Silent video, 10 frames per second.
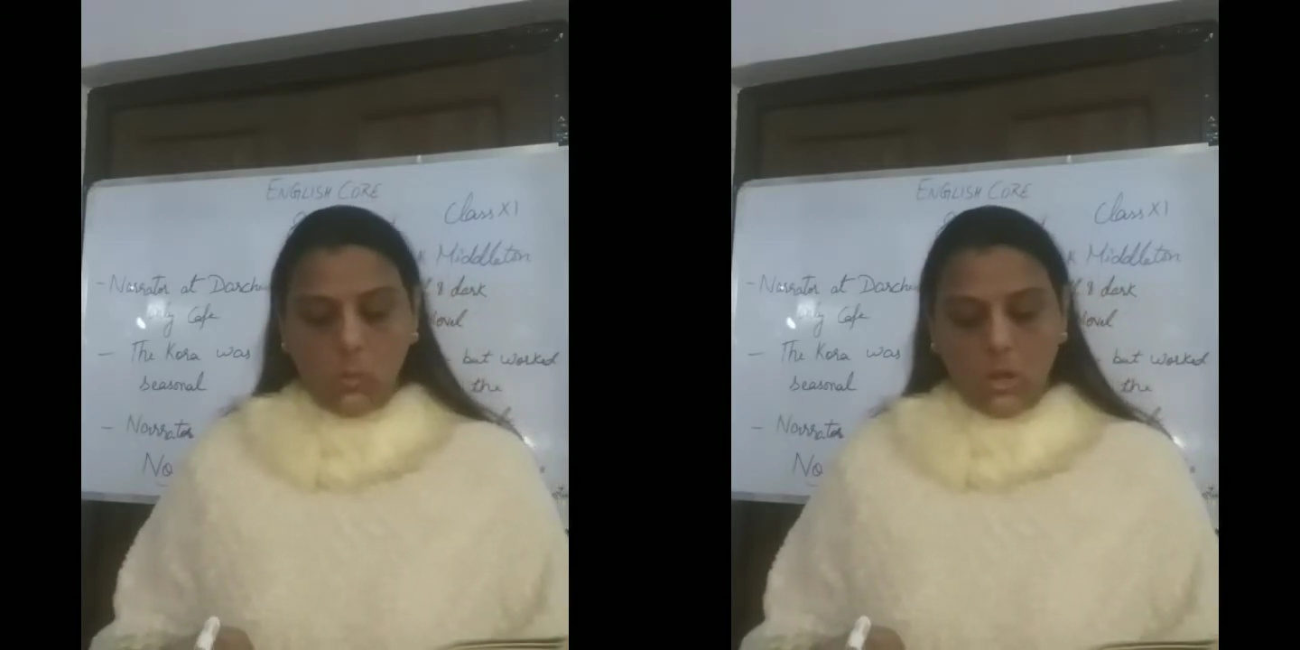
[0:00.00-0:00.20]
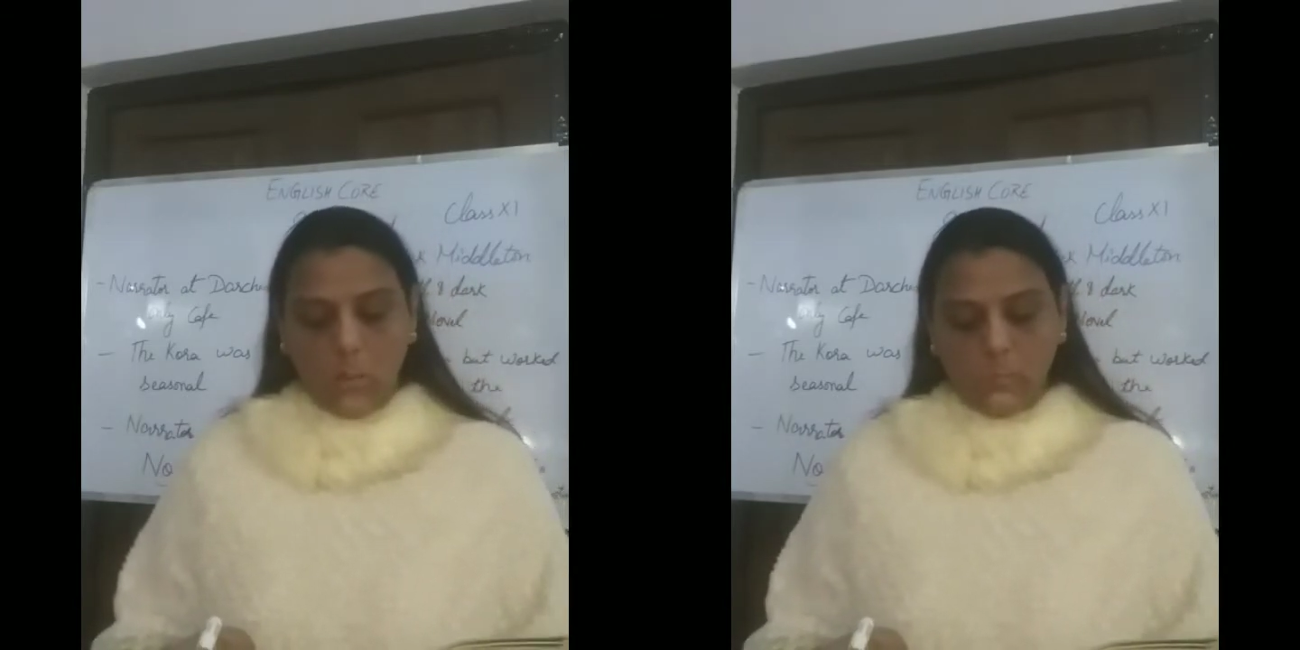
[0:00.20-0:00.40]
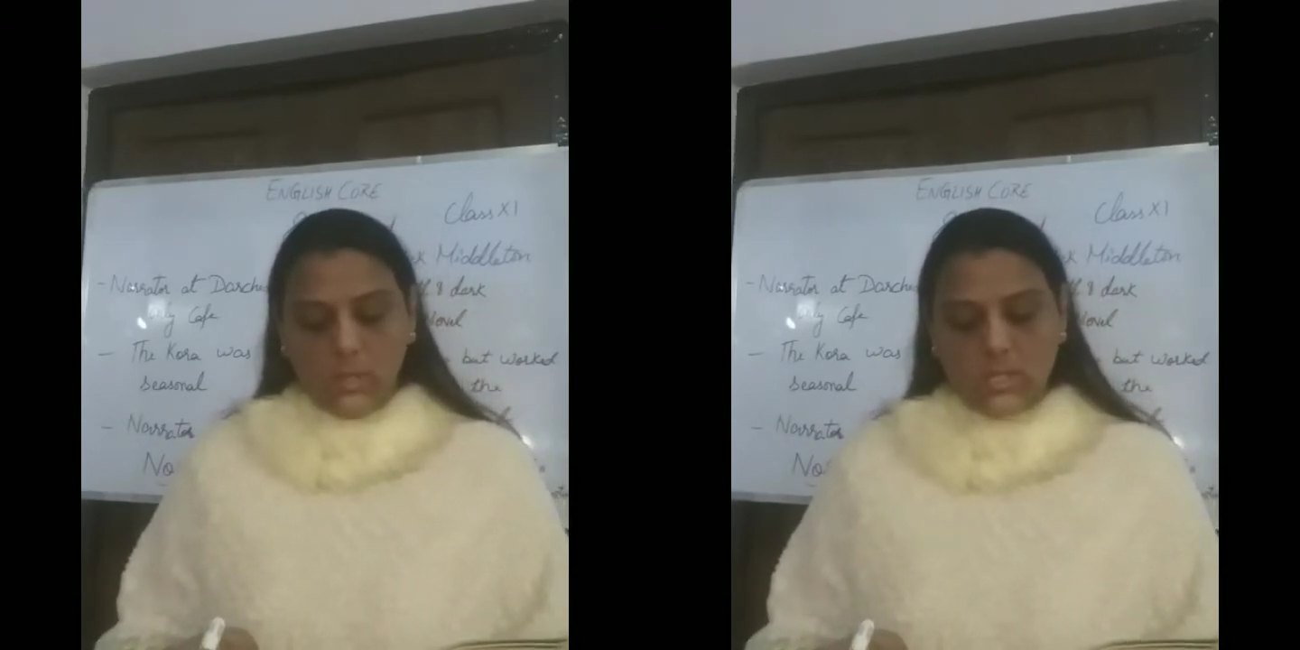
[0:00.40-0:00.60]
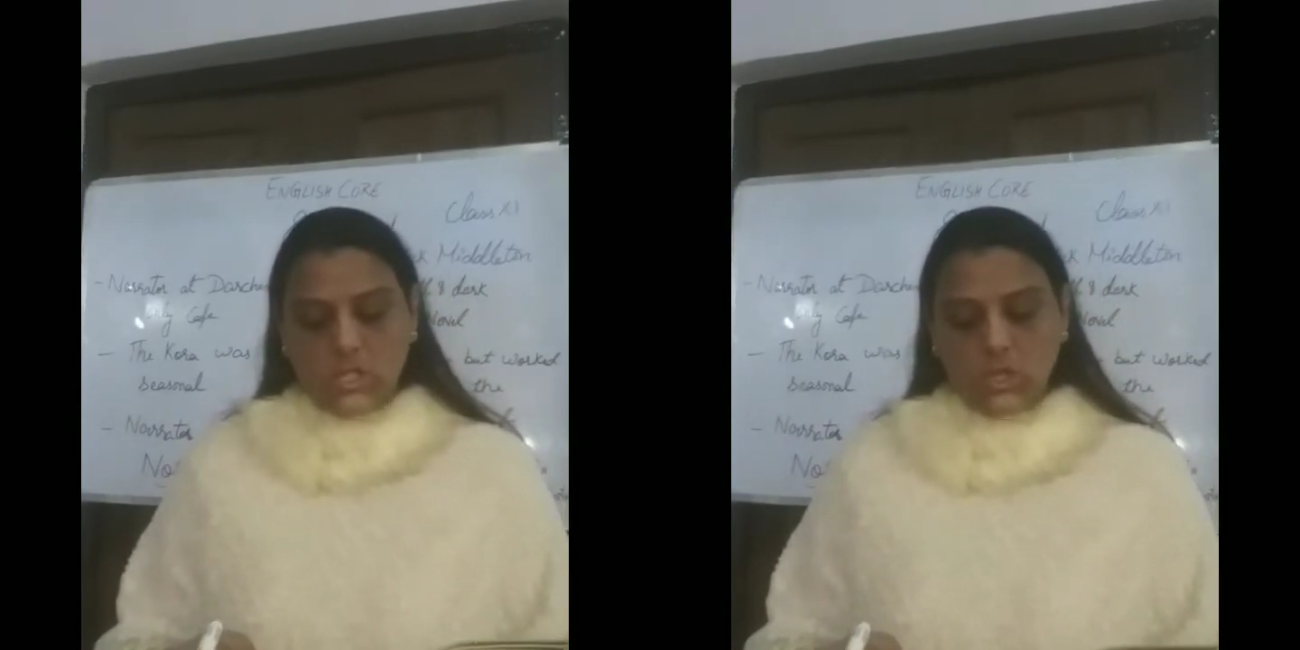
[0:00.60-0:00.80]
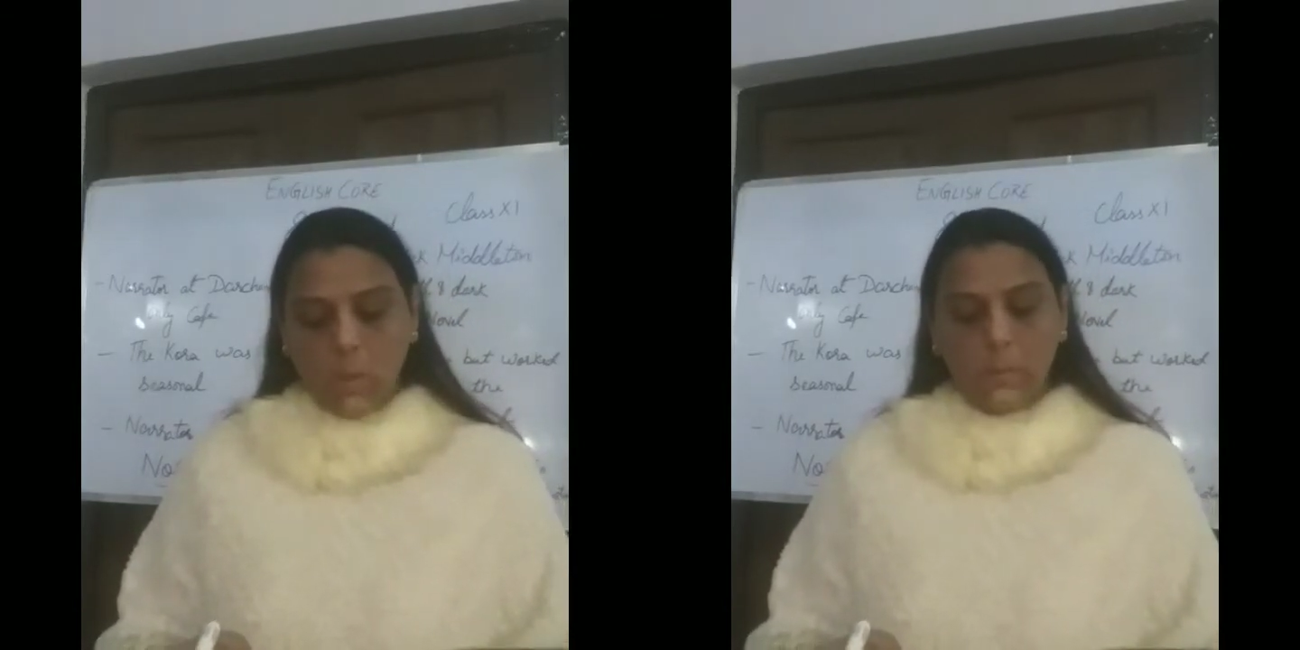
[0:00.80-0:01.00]

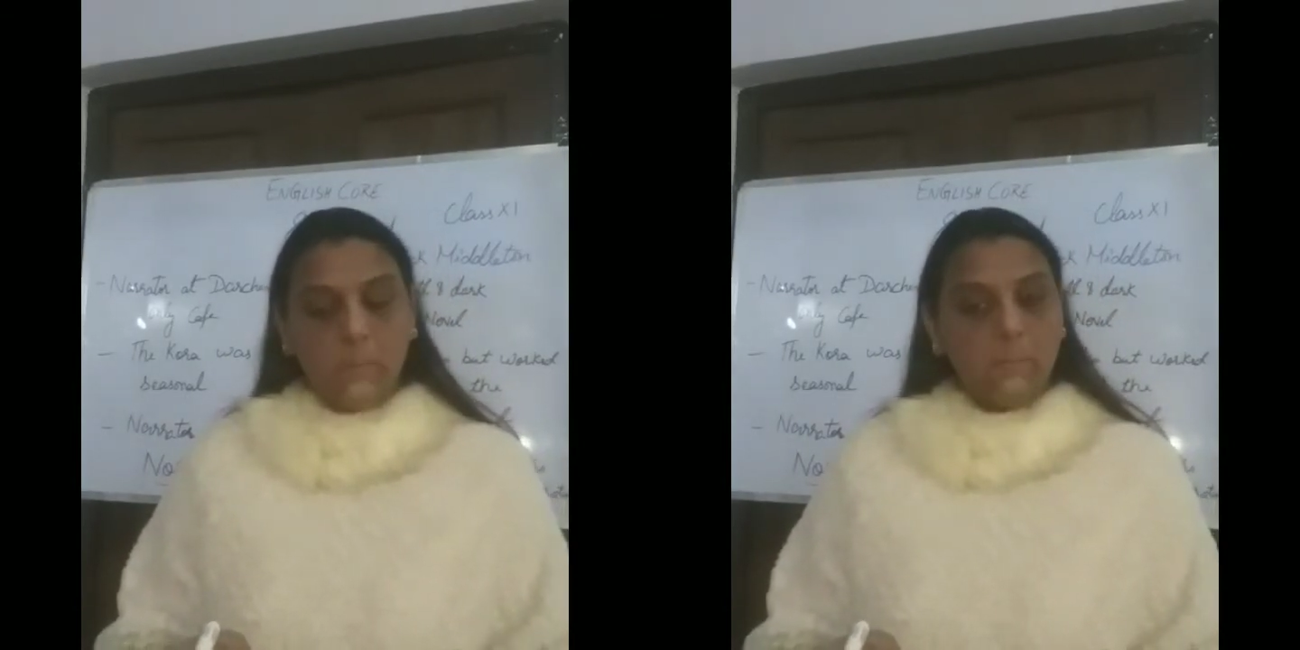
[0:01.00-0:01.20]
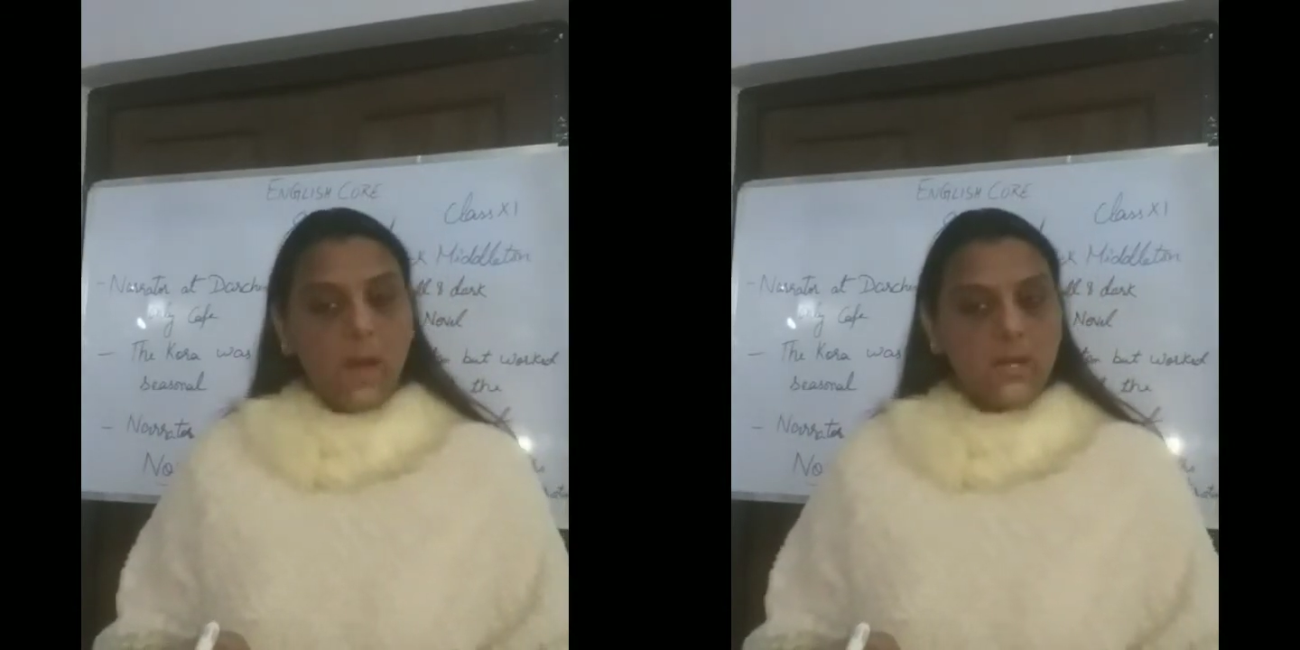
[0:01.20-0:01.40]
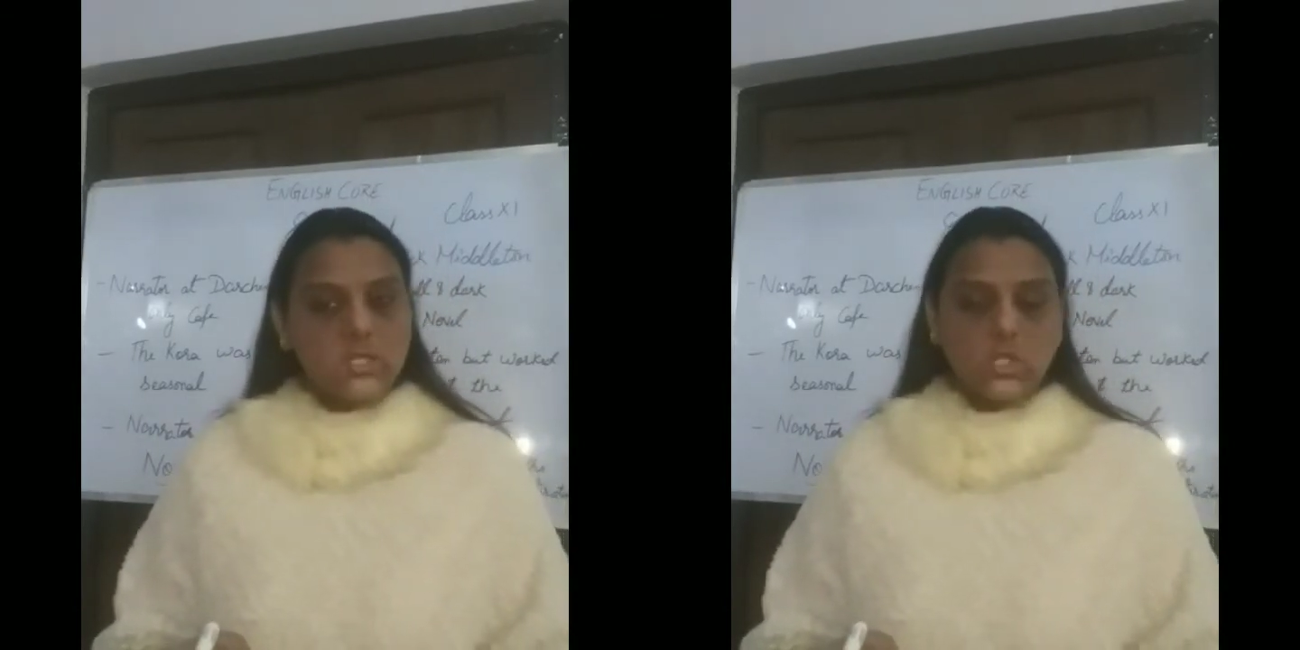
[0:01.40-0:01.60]
voluminous shopping bags